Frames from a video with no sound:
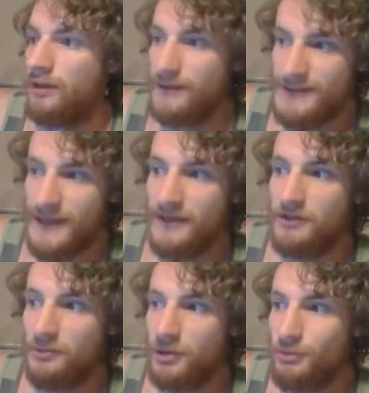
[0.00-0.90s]
This
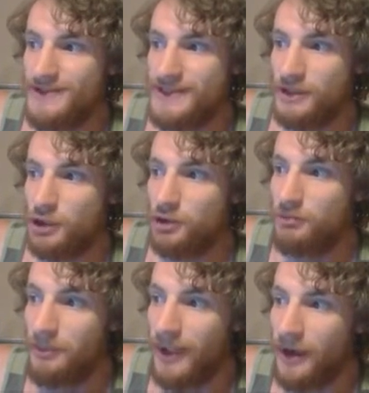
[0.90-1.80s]
hidden room is in
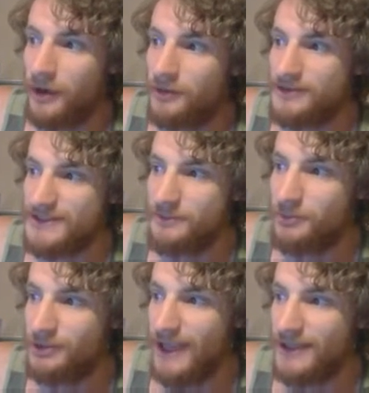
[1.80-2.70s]
good repair. A
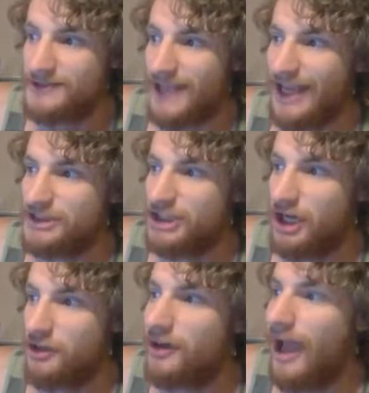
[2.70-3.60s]
simple desk and
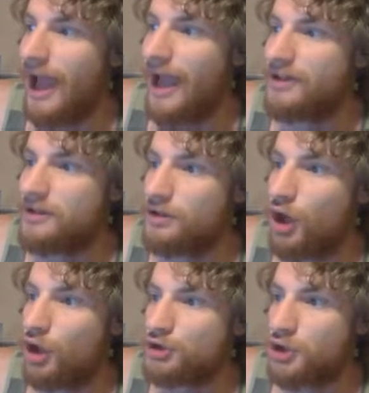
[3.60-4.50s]
chair and a
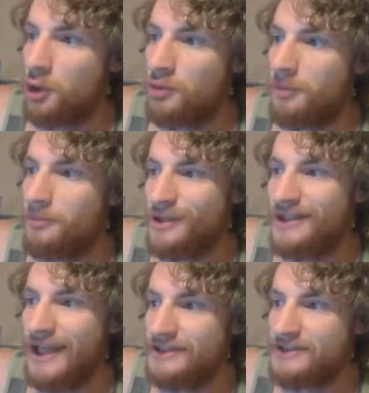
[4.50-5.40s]
large oak
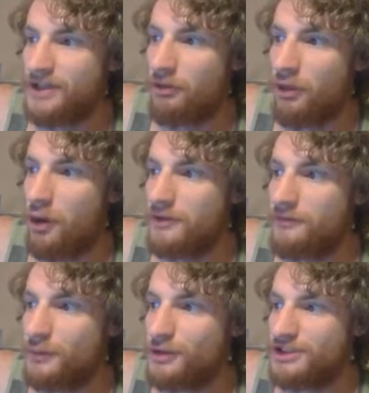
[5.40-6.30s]
bookcase are the
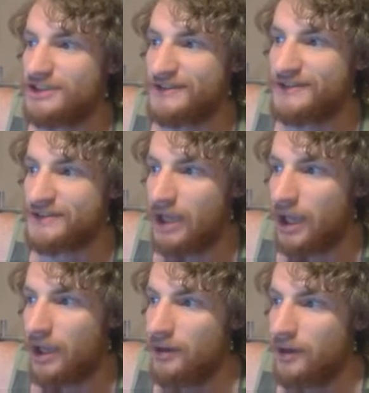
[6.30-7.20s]
only furnishings.
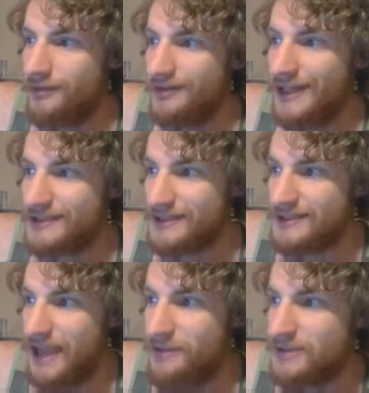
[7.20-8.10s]
The desk
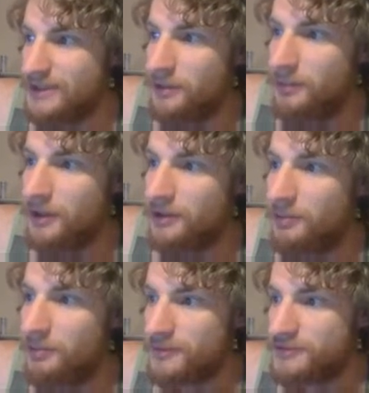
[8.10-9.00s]
is empty, but a
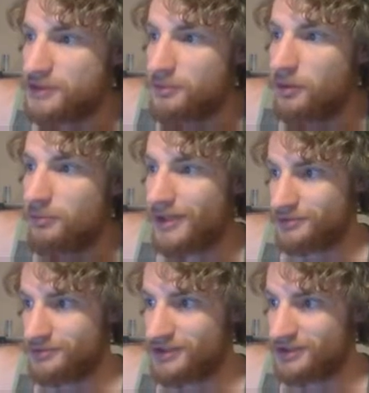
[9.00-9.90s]
number of small
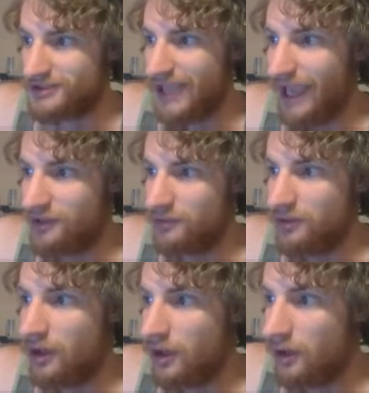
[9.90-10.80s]
bottles are scattered